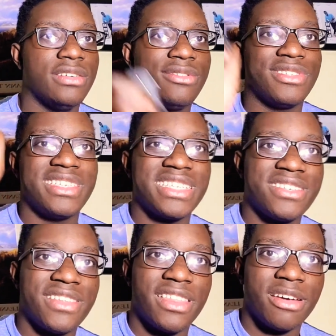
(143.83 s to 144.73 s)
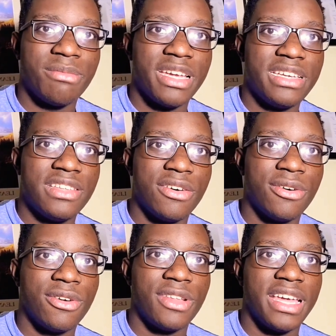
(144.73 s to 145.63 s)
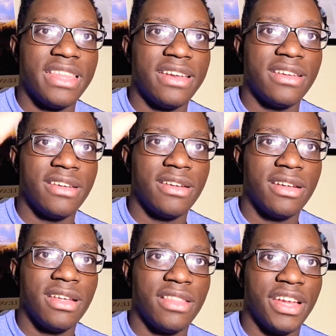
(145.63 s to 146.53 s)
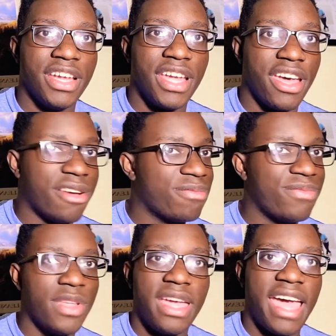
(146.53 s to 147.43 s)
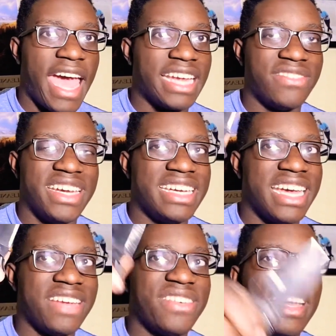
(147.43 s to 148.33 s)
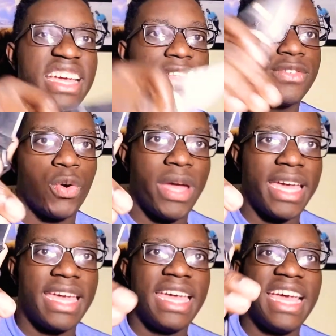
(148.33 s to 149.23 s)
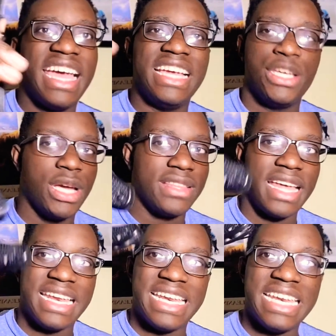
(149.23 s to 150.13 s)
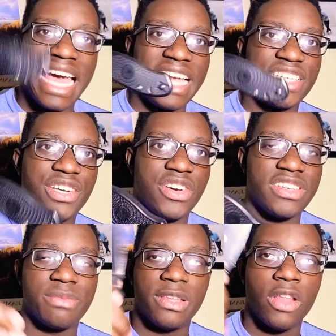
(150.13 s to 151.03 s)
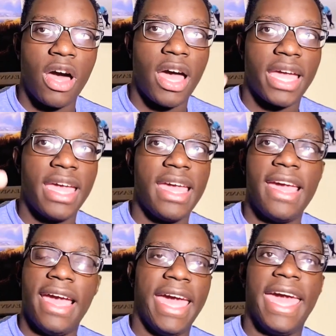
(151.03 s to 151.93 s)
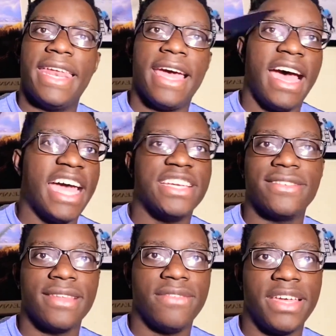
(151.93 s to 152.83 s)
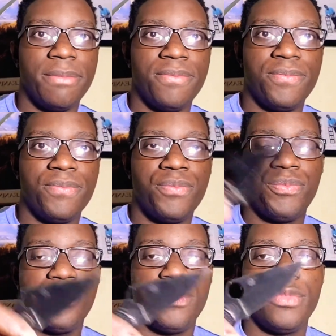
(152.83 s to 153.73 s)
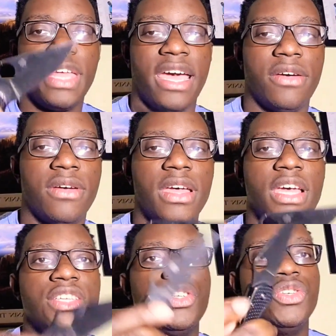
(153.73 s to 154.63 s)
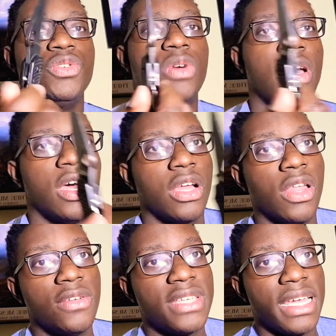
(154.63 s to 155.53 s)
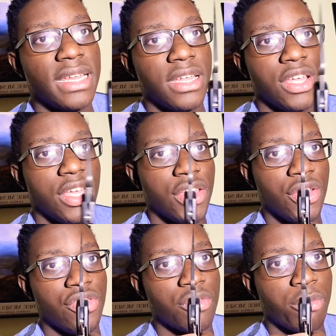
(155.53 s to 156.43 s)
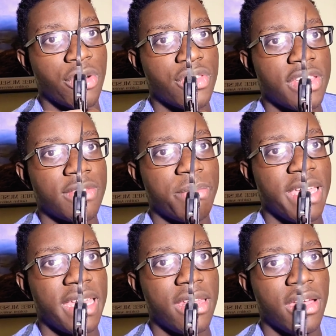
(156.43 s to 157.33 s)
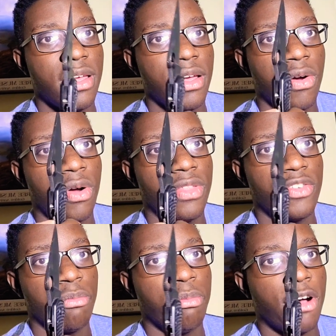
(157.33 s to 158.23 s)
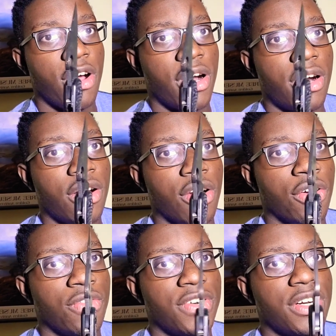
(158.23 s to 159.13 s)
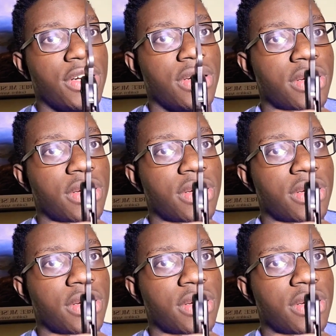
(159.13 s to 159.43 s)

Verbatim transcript: Just stick your thumb into the hole and then there you go. Activated knife. It's quick. You got that nice crisp lock, and I just love it. Now, to close it, you just push this pin or this bar over,